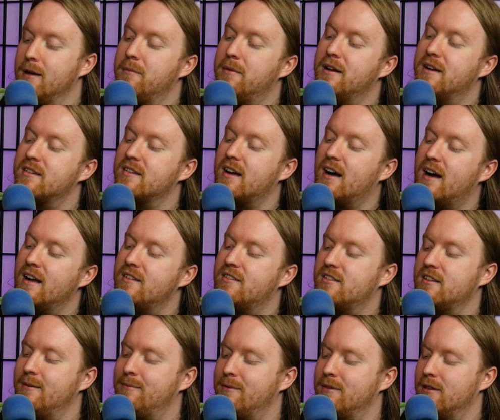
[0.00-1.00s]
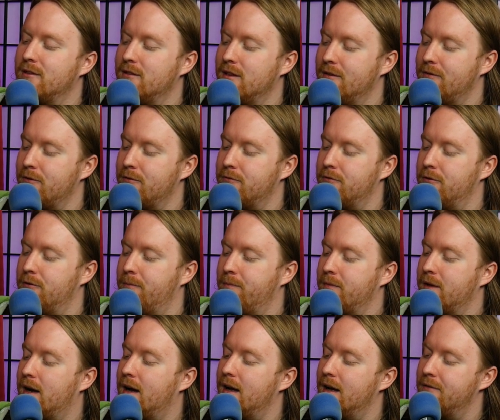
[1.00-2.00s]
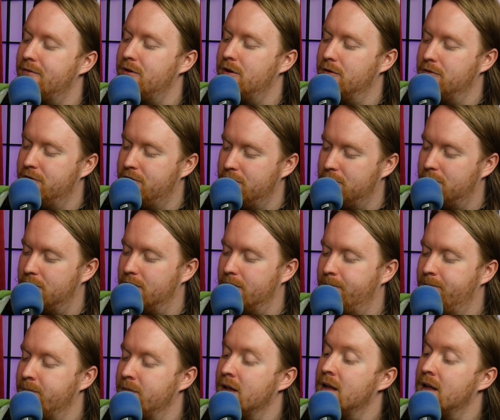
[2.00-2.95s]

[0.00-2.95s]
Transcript: because I sleep in the living room. I have no door.